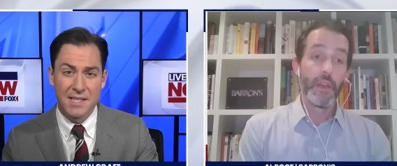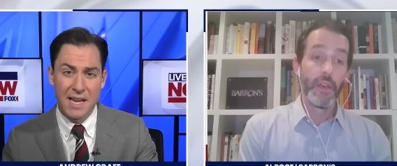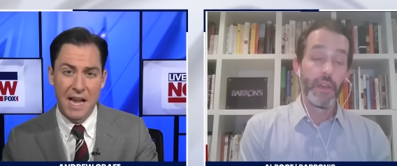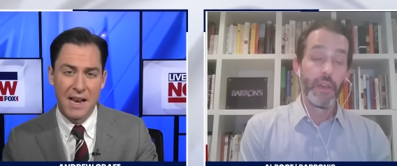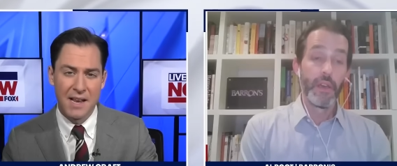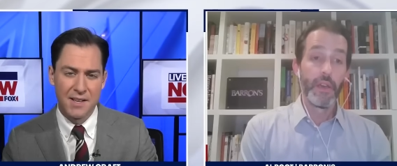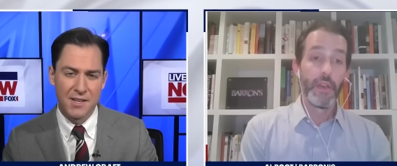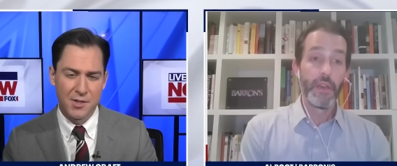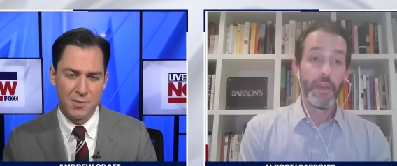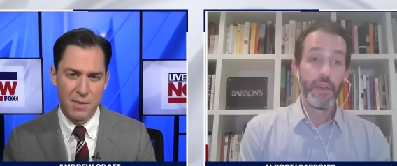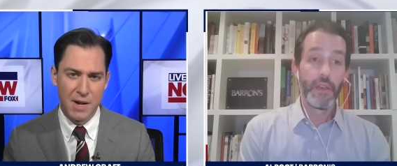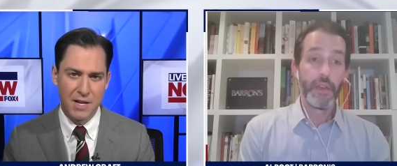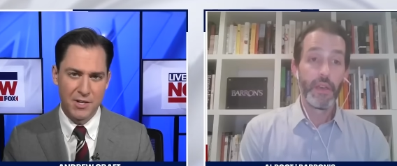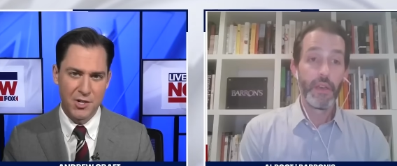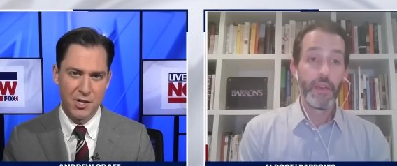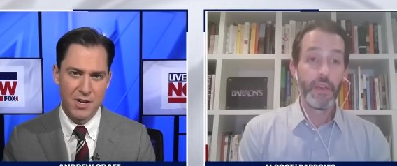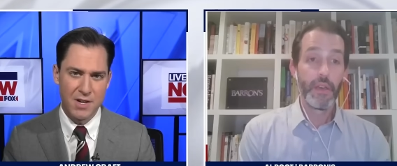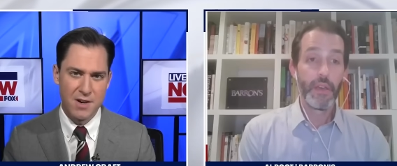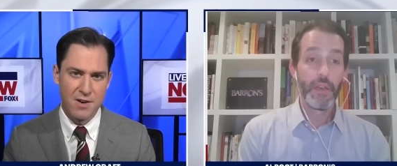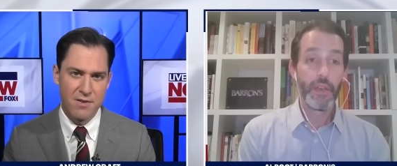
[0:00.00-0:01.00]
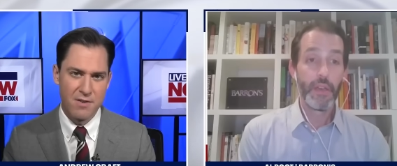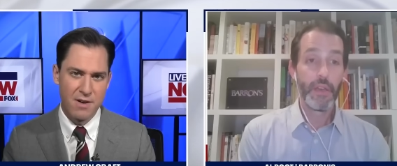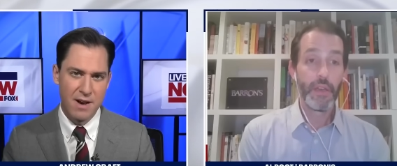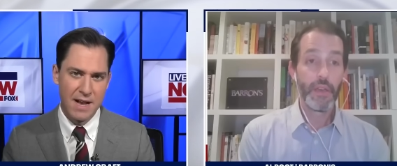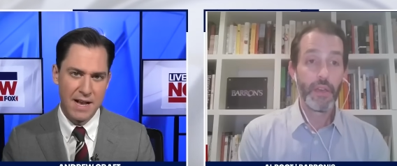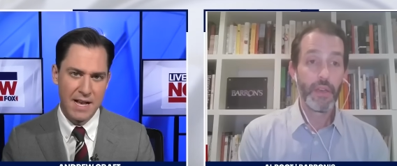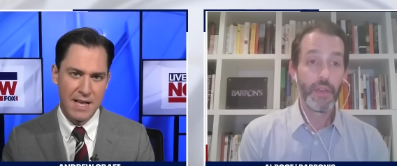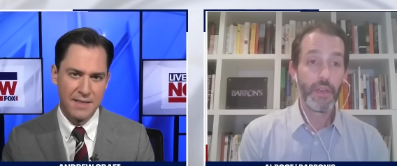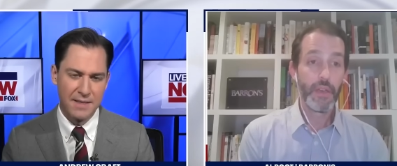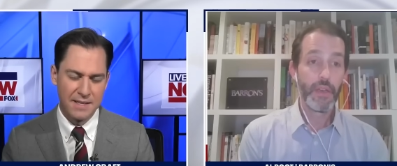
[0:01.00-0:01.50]
Speaker 1: said as much here,
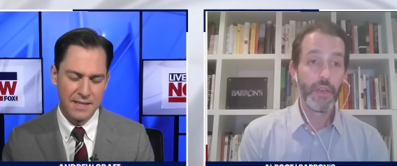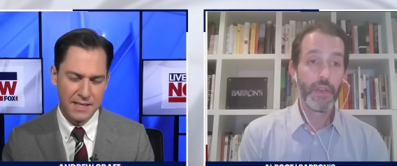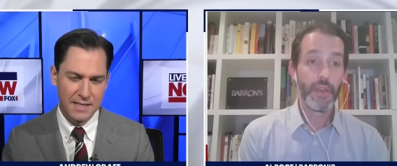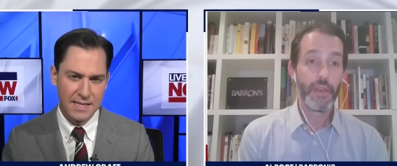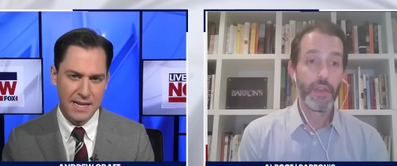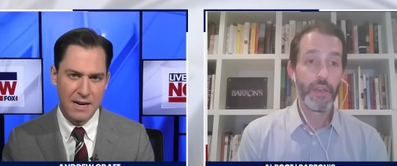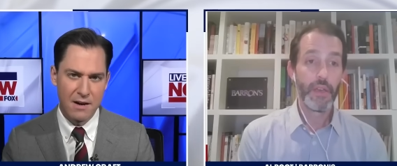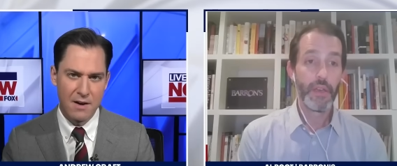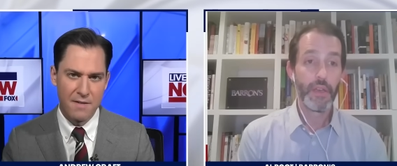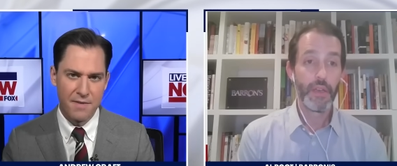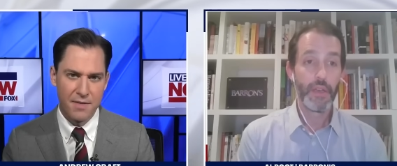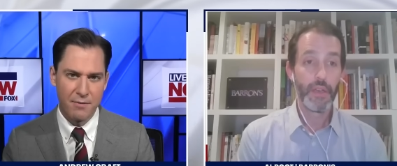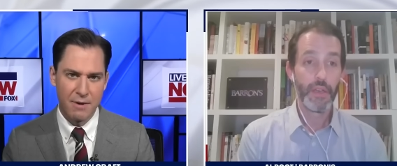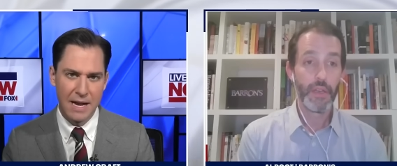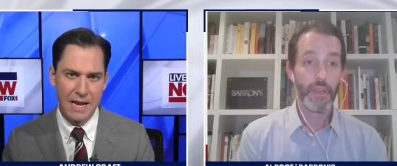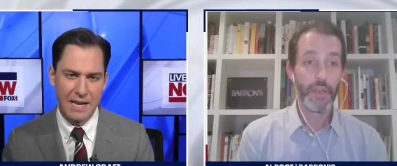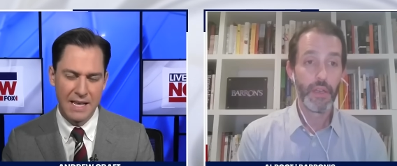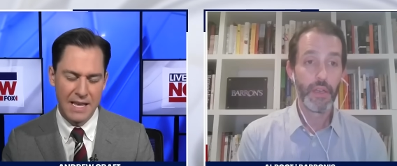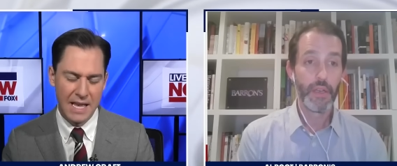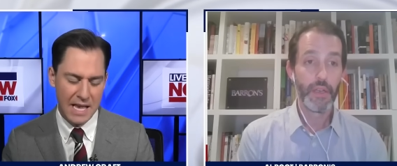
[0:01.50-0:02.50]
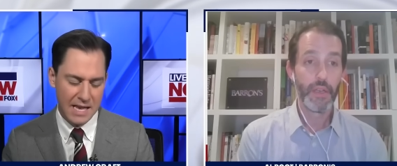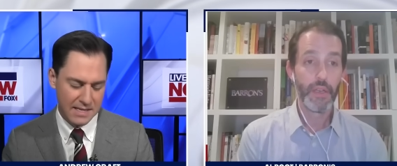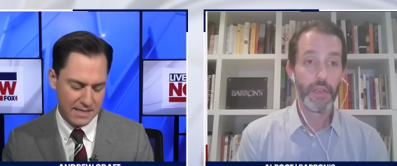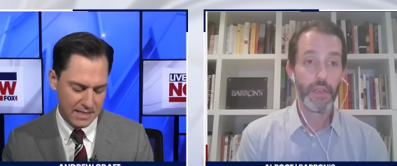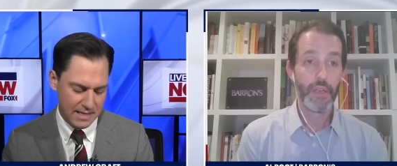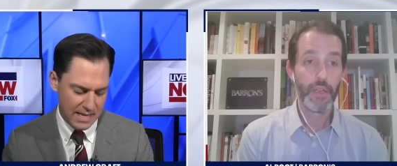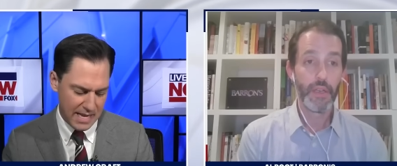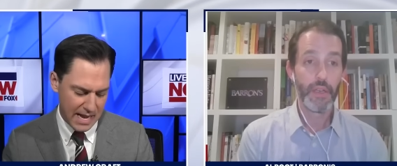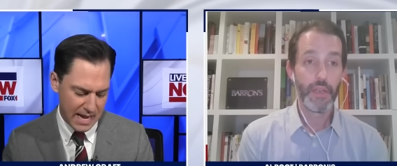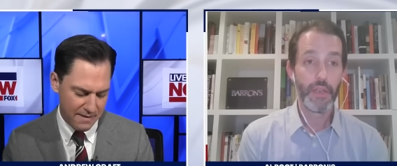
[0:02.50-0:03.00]
uh, that the tariff threat is
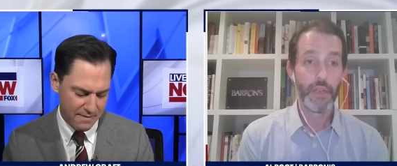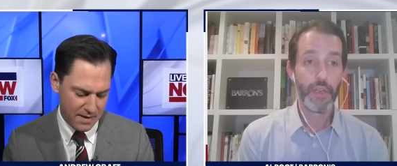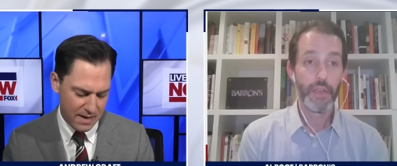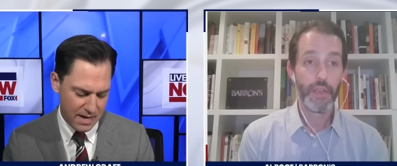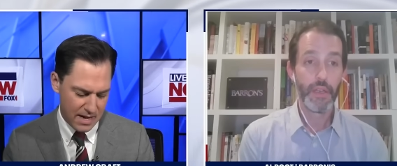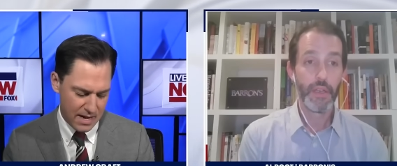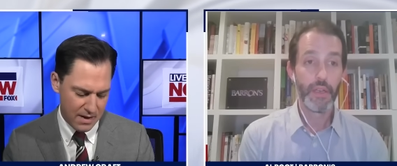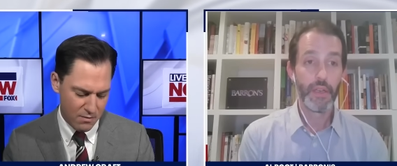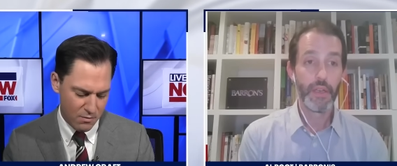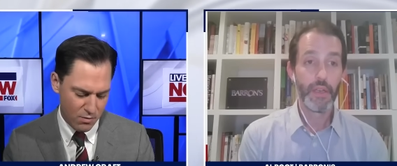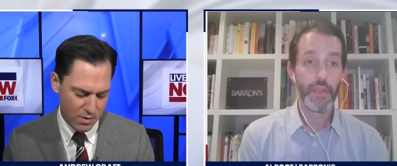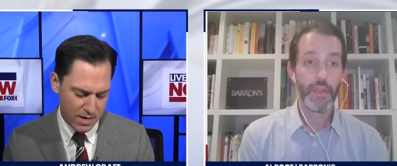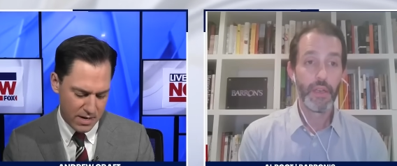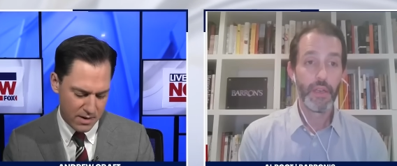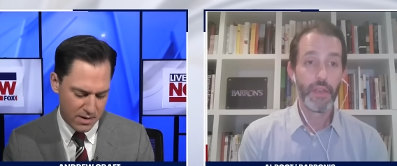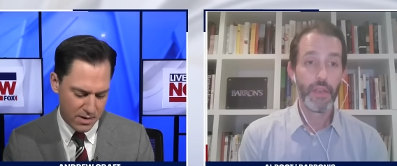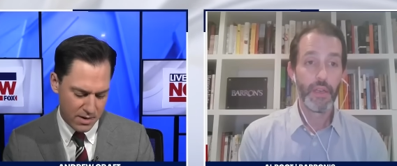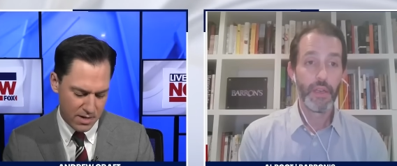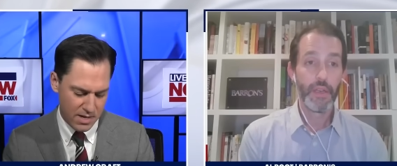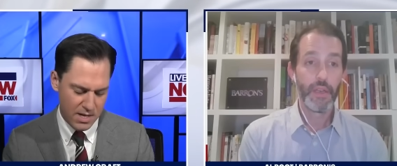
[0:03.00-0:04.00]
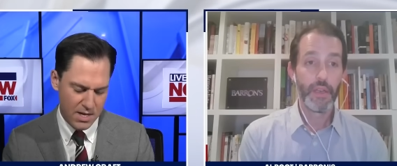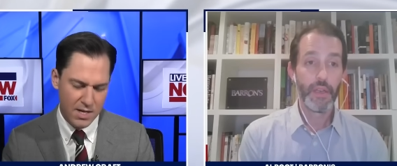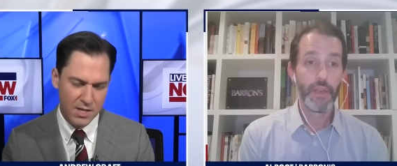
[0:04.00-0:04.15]
alive and real.